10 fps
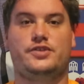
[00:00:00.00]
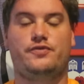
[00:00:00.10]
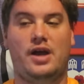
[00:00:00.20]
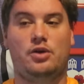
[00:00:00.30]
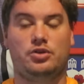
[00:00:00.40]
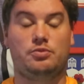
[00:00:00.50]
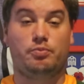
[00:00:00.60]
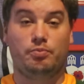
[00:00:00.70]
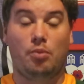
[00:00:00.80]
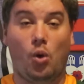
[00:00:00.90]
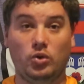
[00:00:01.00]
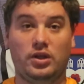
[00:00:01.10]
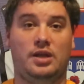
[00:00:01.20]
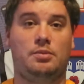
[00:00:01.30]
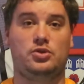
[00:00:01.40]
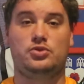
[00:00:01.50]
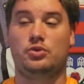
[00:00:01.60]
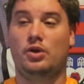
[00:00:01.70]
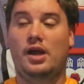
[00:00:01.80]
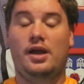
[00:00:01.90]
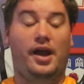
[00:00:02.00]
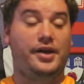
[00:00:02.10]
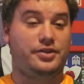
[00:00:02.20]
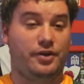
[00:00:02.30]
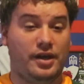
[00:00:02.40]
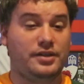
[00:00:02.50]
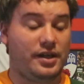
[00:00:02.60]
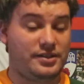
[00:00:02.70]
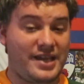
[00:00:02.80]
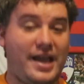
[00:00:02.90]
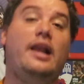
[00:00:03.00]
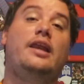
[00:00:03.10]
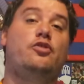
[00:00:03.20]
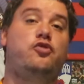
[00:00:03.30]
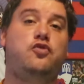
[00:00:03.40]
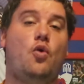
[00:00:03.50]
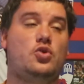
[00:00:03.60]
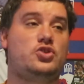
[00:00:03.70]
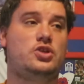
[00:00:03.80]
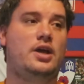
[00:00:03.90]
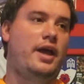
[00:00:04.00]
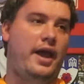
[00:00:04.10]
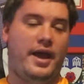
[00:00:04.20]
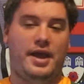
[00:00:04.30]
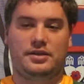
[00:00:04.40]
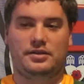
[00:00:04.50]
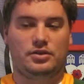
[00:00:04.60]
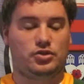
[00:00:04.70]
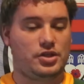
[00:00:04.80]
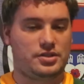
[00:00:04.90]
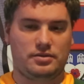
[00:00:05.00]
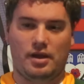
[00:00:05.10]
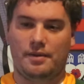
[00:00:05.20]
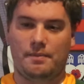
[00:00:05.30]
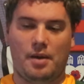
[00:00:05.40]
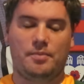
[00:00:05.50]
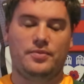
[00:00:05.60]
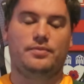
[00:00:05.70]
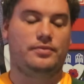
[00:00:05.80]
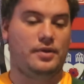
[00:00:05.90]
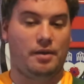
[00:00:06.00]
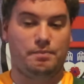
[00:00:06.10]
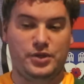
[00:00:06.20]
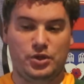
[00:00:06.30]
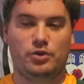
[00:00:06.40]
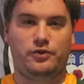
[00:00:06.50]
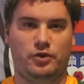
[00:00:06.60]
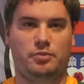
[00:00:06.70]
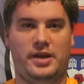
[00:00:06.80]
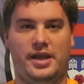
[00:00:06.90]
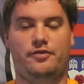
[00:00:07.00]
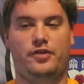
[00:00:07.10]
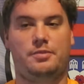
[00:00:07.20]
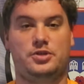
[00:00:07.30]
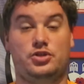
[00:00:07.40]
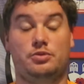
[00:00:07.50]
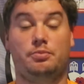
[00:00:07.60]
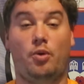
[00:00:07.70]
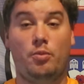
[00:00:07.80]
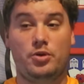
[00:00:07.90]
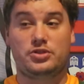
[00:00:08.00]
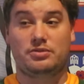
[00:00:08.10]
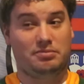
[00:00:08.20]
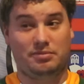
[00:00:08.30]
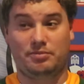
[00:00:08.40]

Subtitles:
has found and molded him into a tackling force and just a beautiful player for that position. Almost